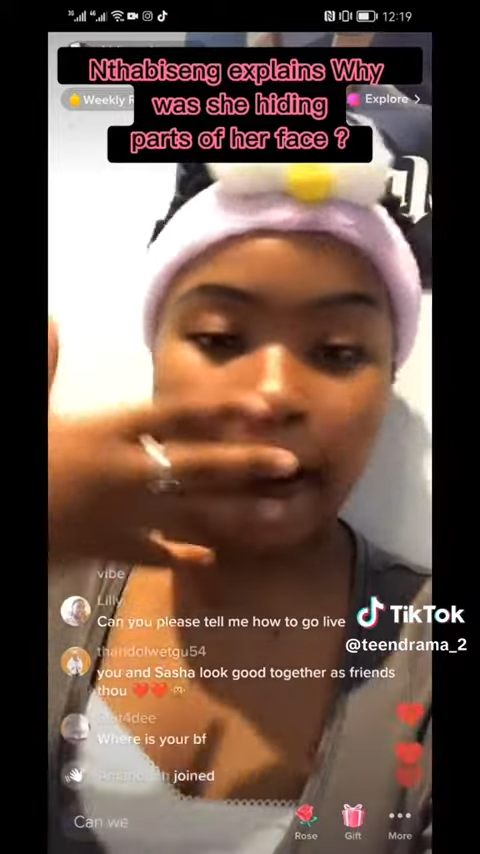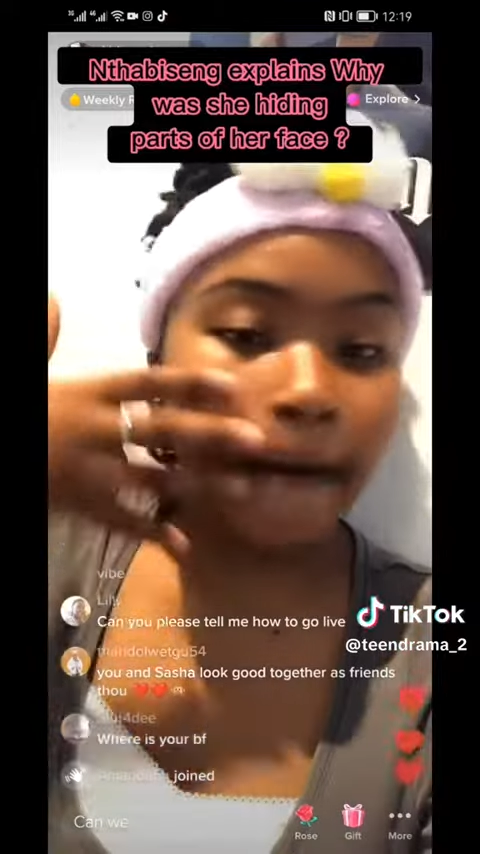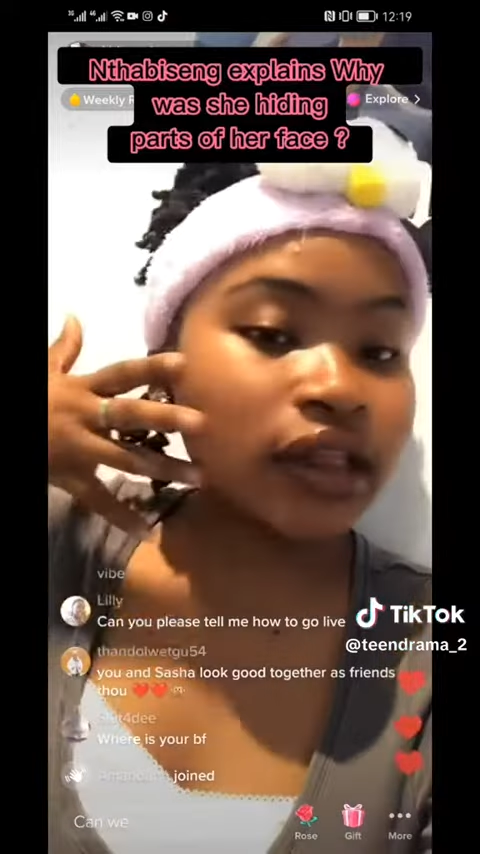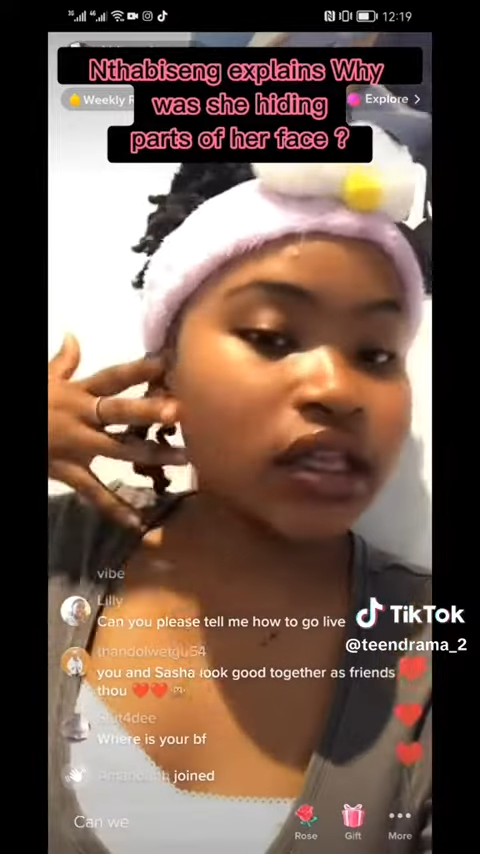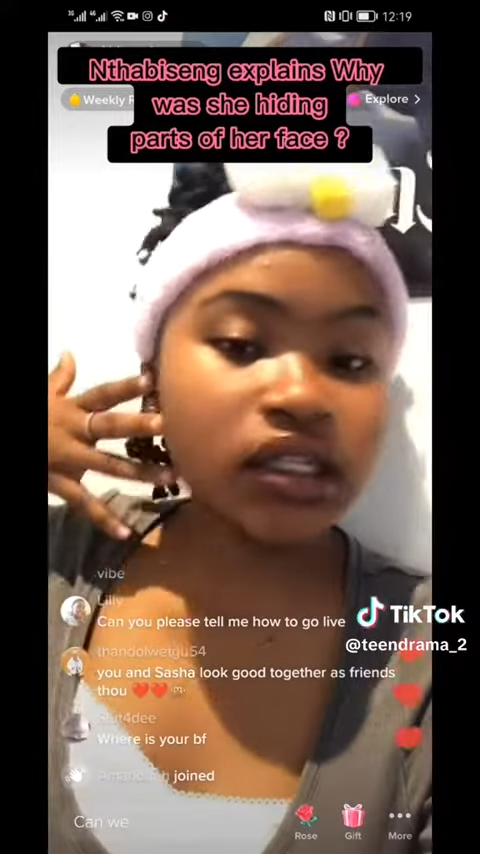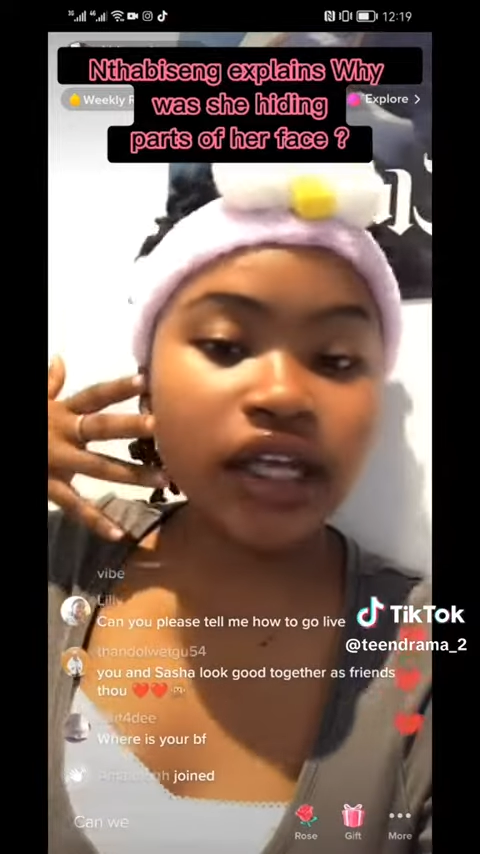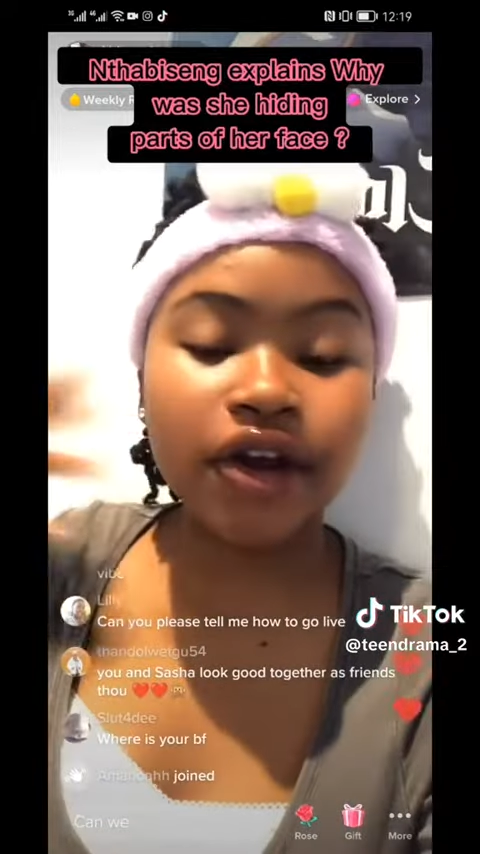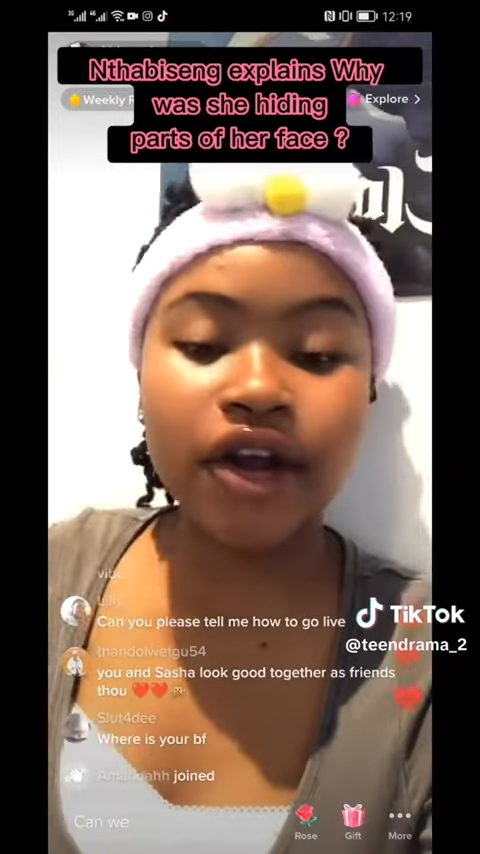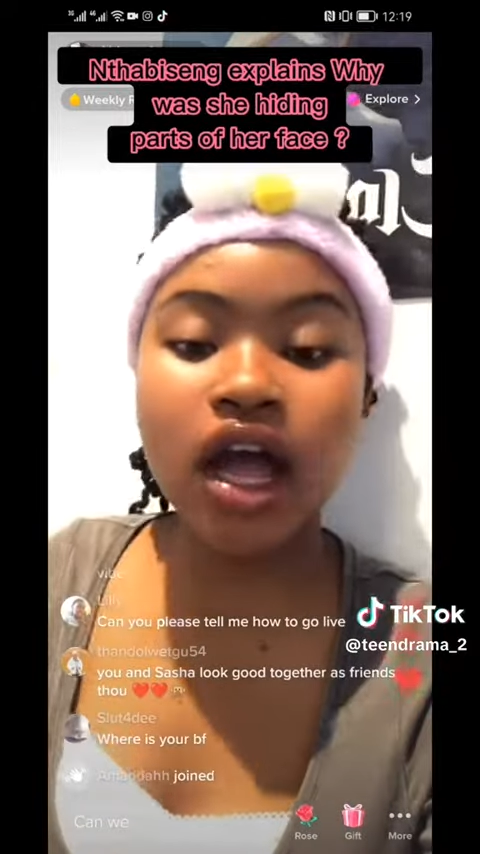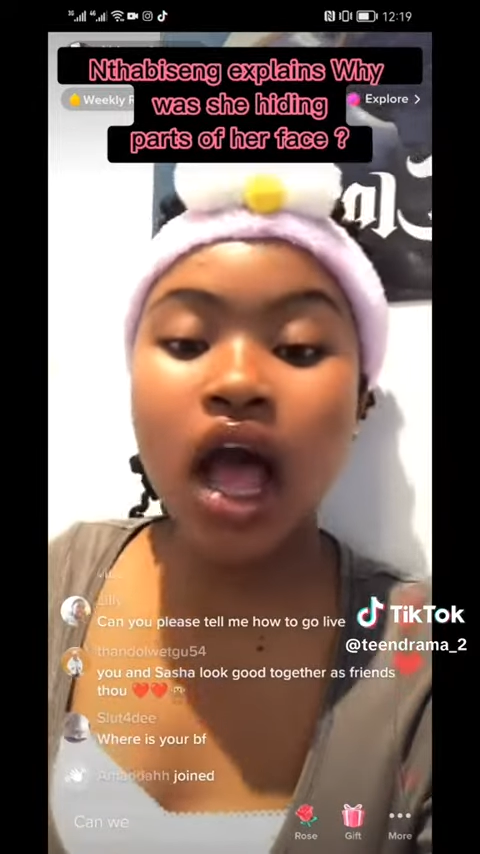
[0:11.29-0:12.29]
like
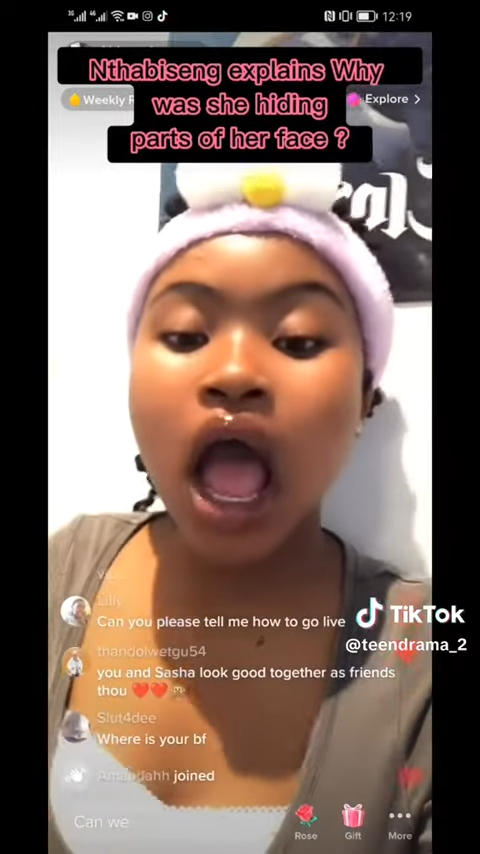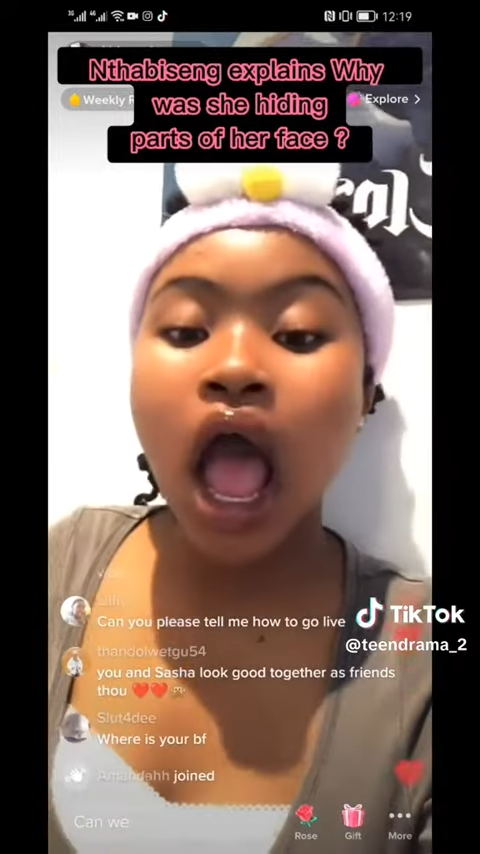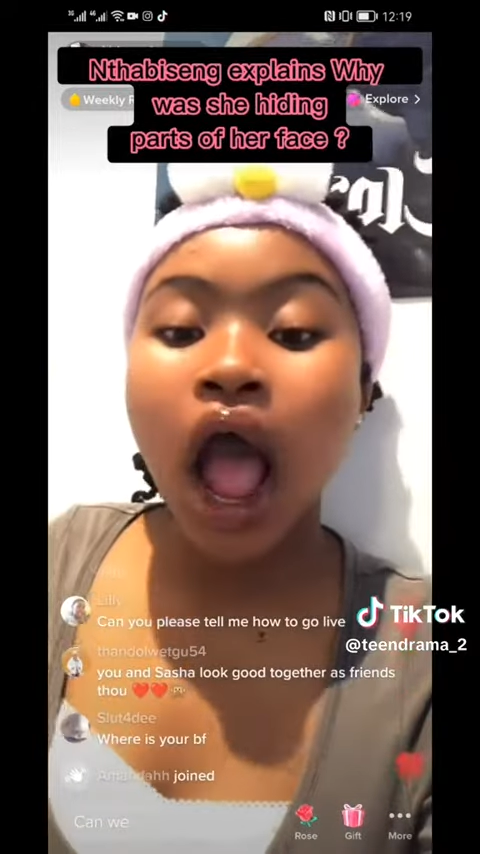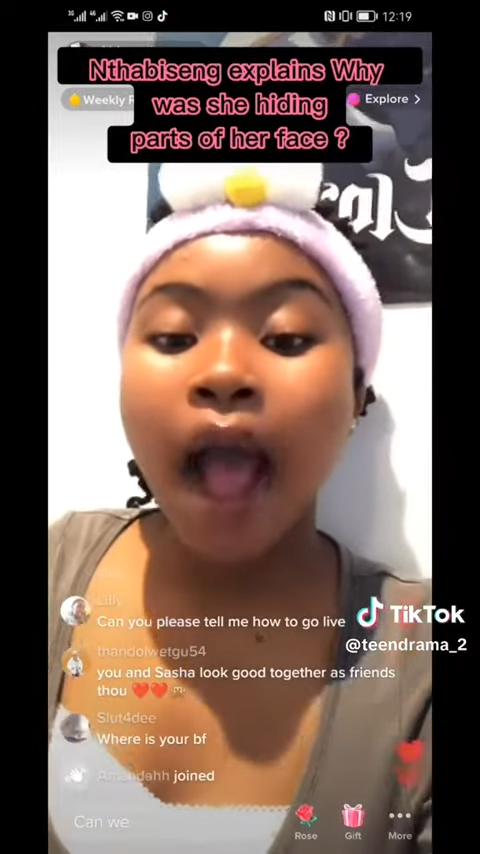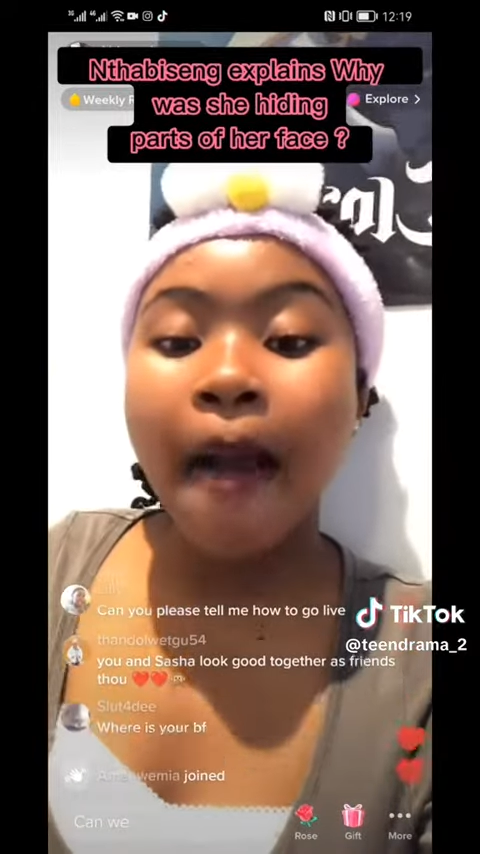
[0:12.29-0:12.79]
this area,